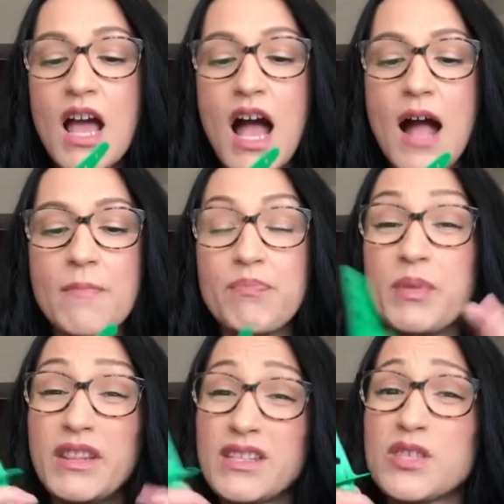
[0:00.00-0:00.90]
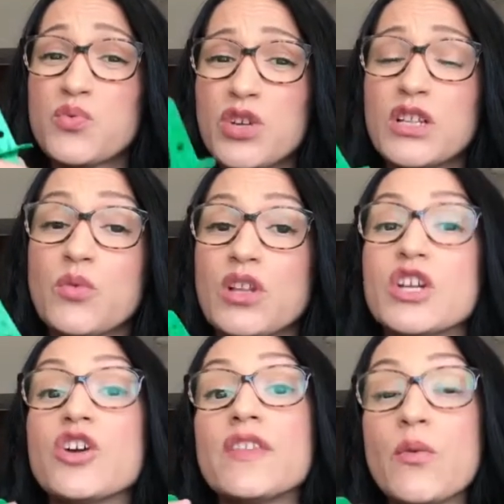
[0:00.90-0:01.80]
But this is really
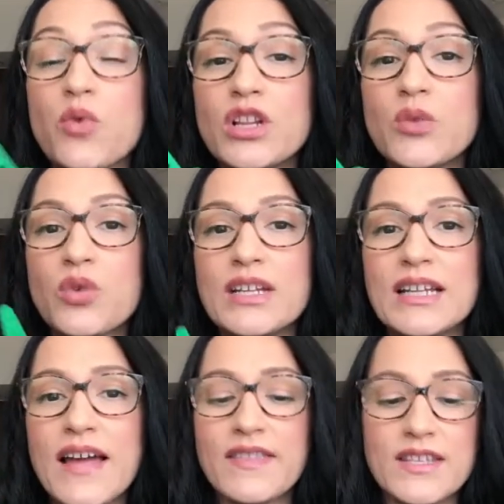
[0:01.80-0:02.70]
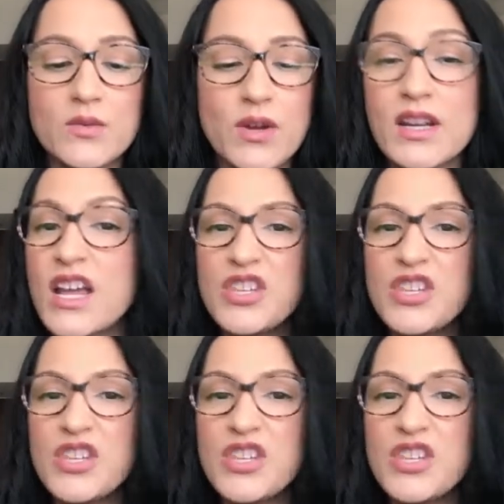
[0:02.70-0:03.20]
good. They really like this one.